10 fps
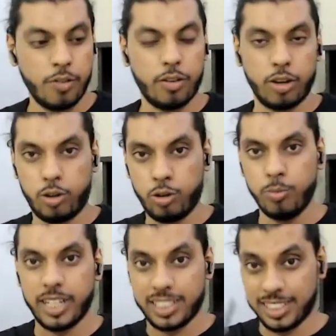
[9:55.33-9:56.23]
for 2
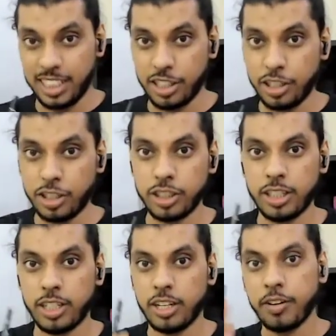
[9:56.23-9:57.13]
minutes each.
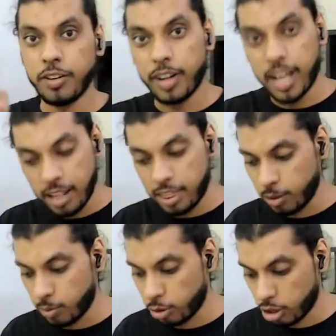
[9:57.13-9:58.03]
anything
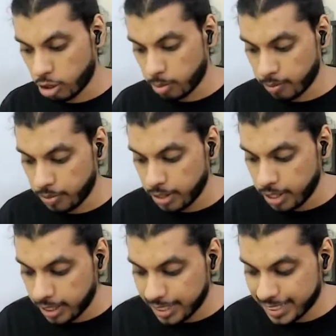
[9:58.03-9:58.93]
you want to talk about.
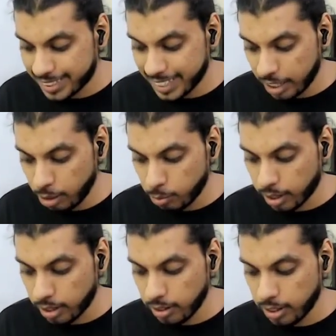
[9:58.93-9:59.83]
The second
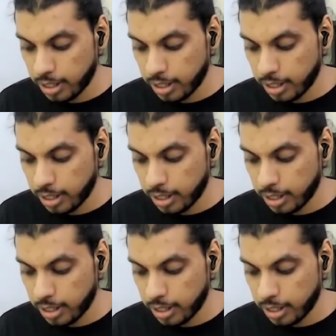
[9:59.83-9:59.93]
one